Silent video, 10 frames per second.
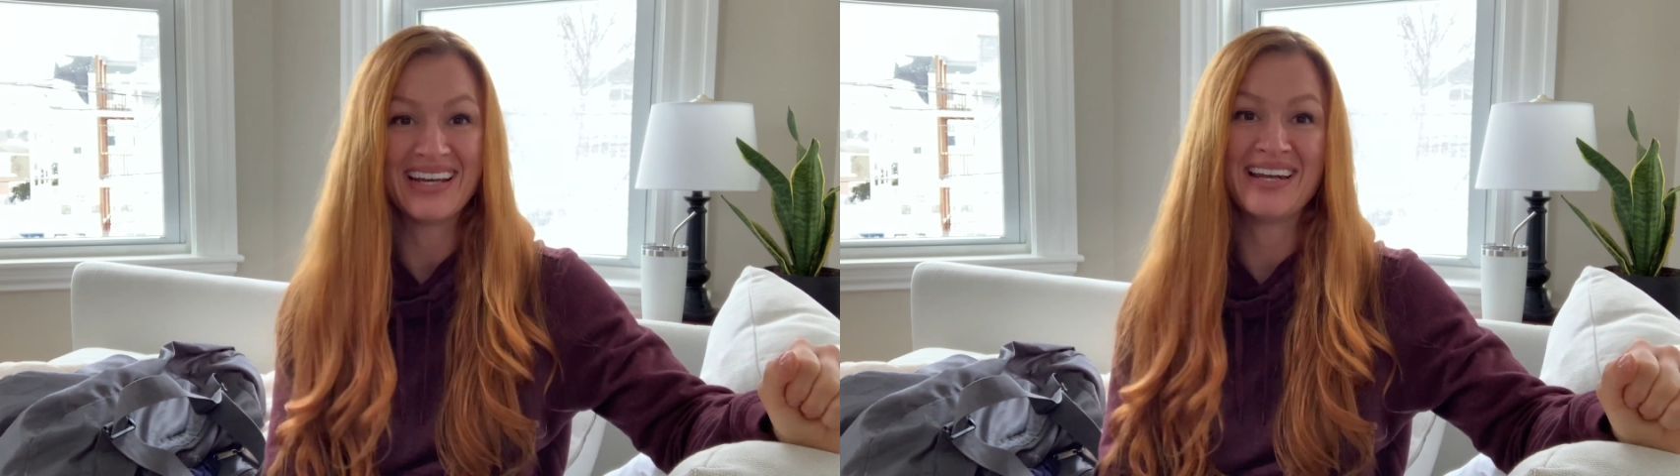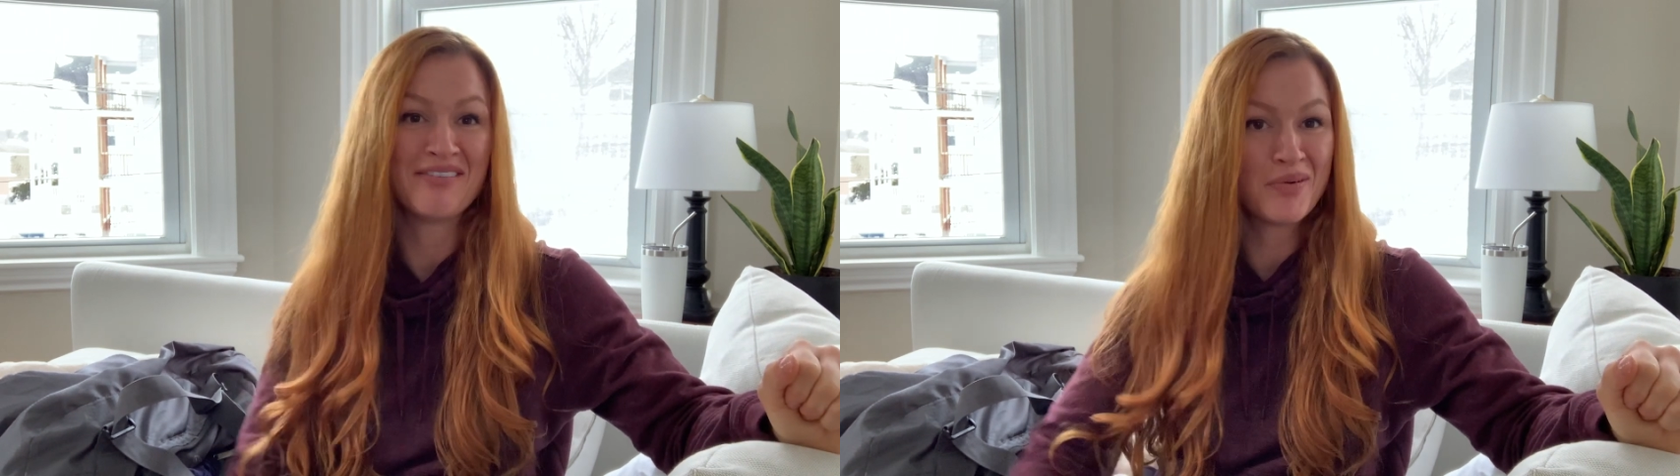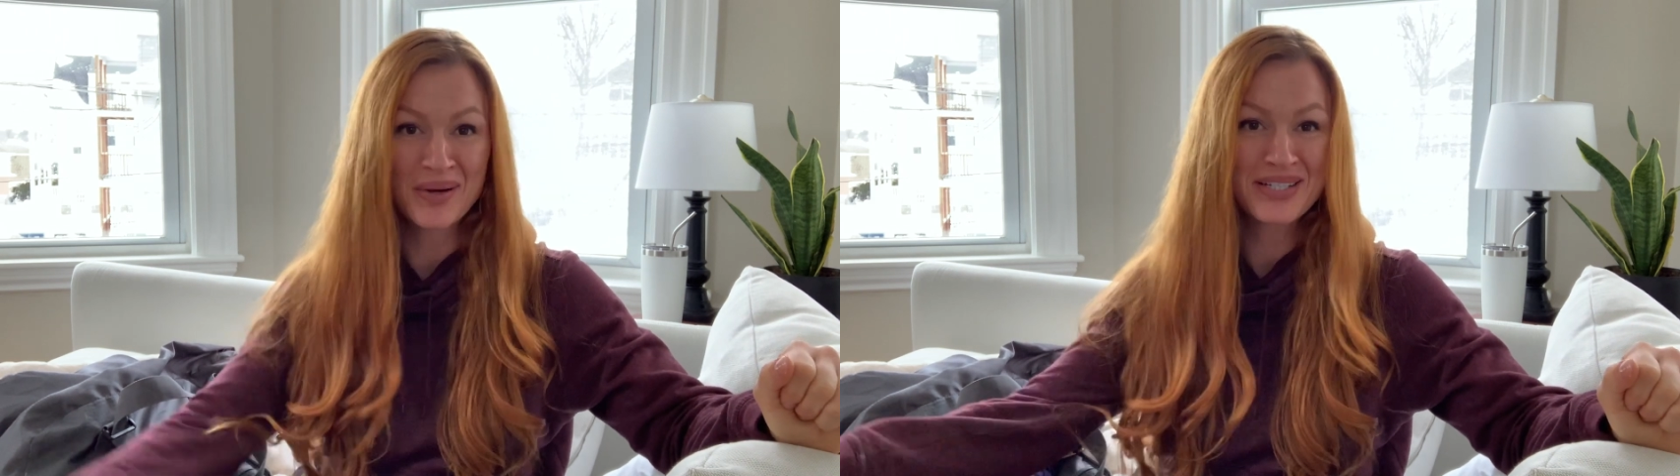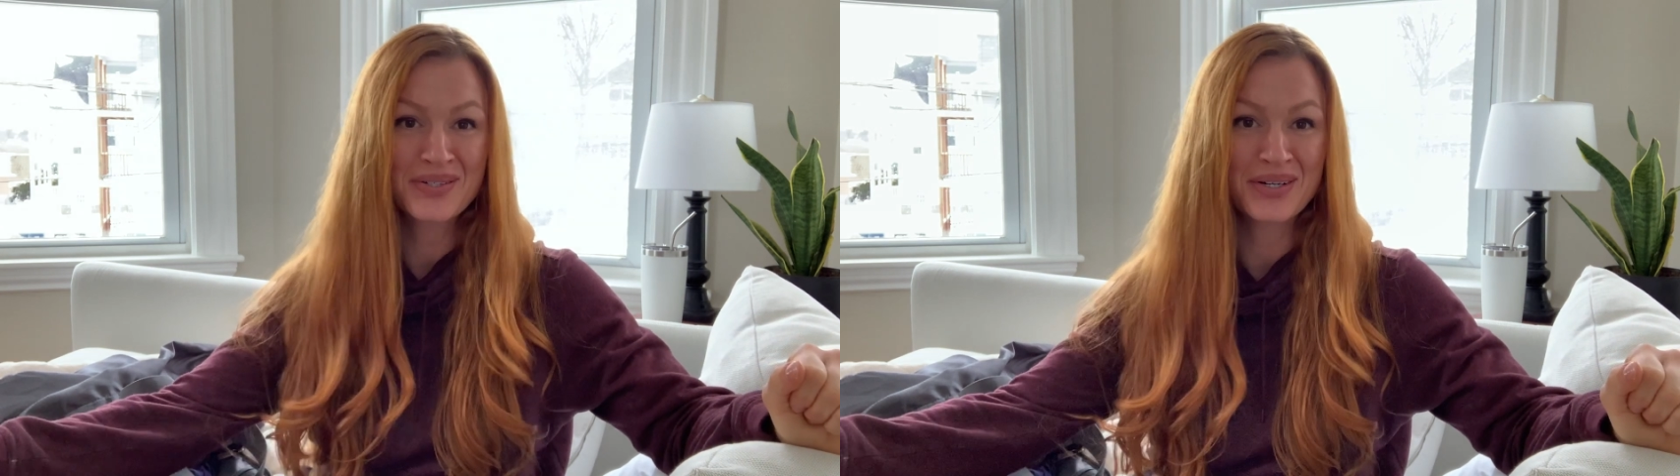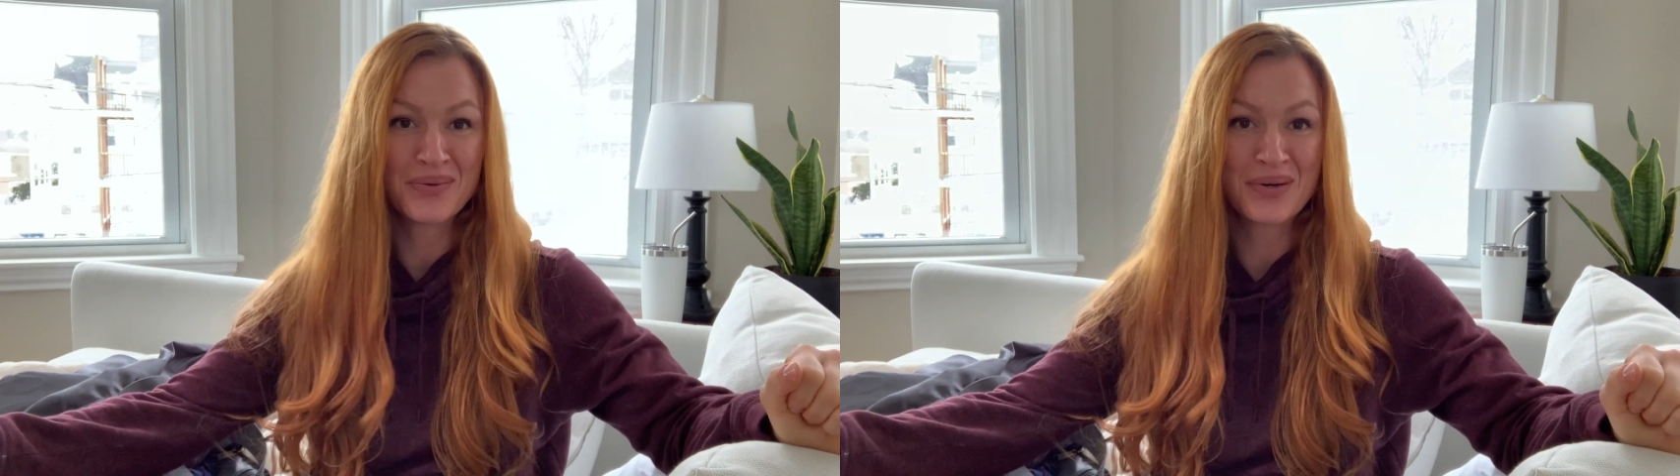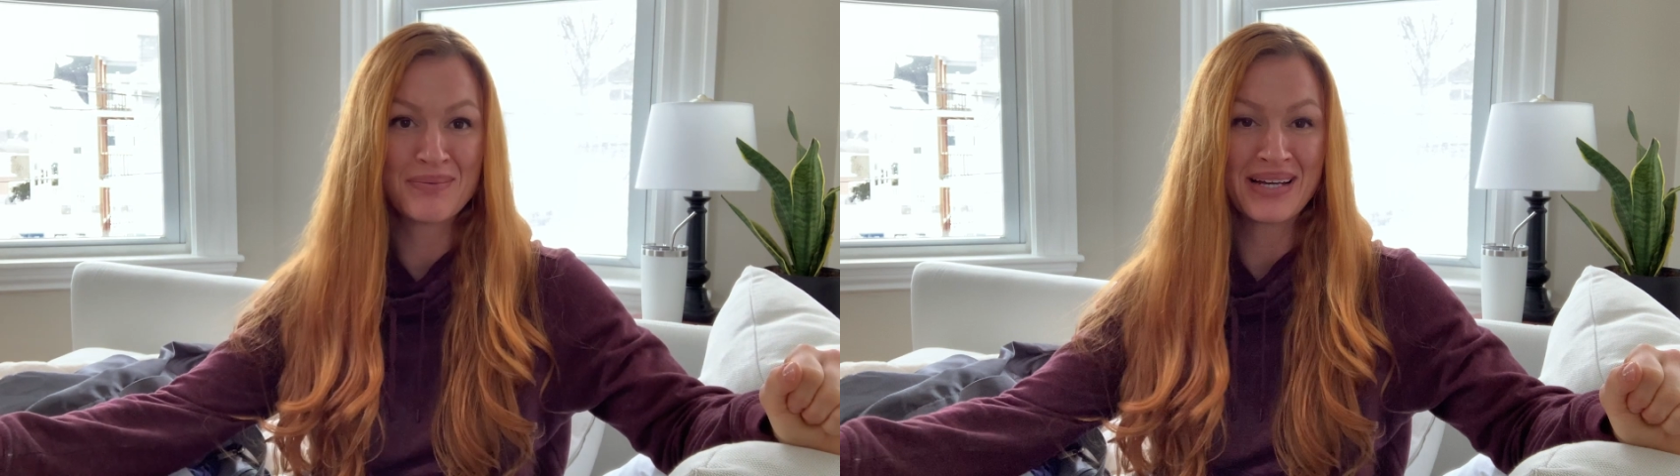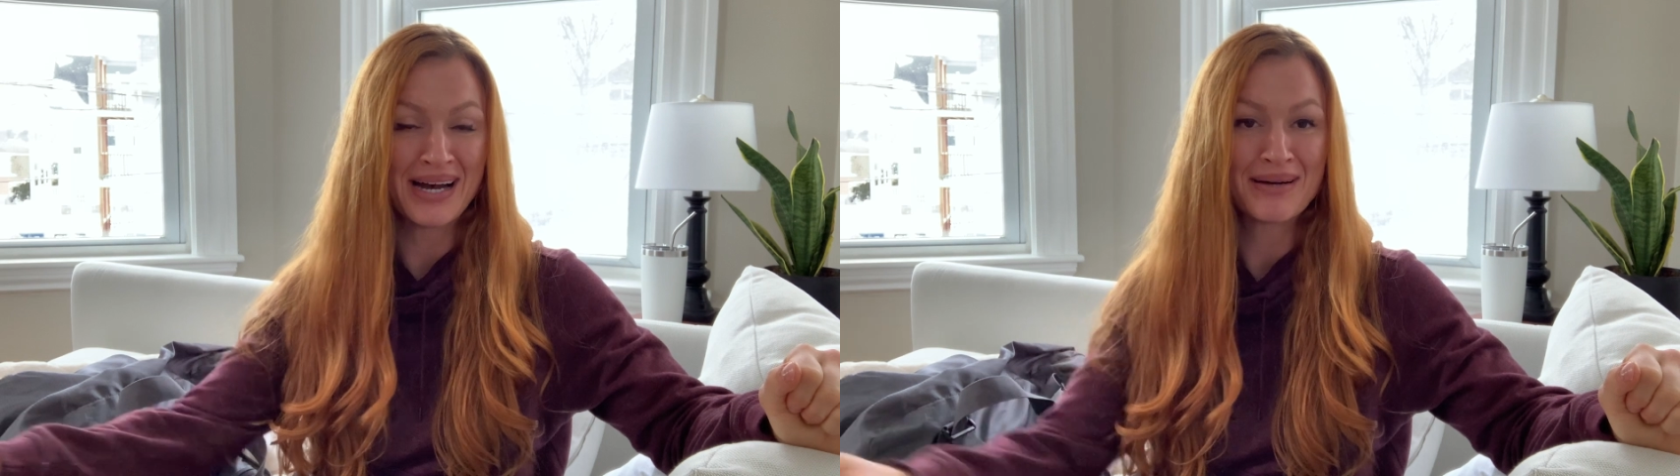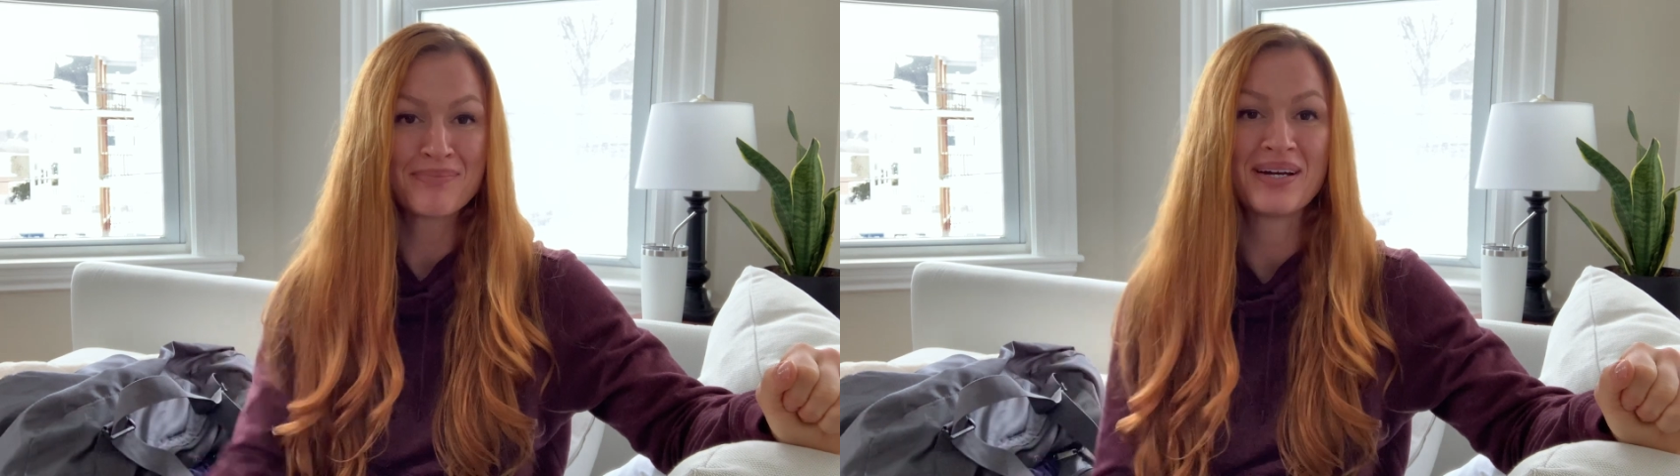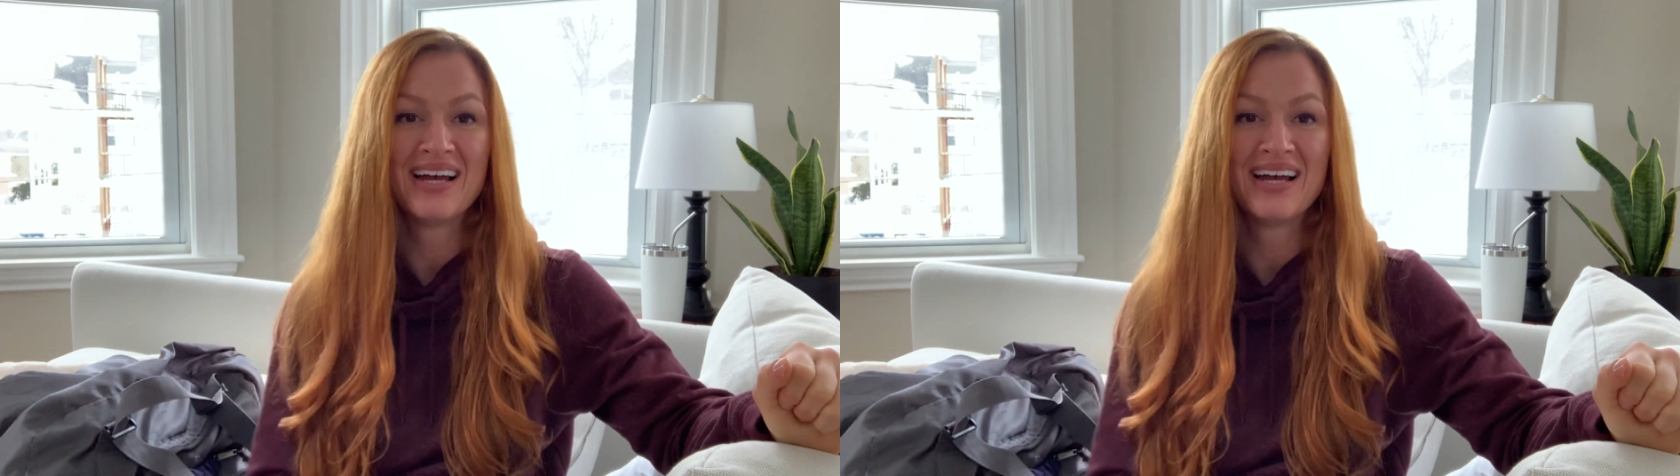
and everybody's already warming up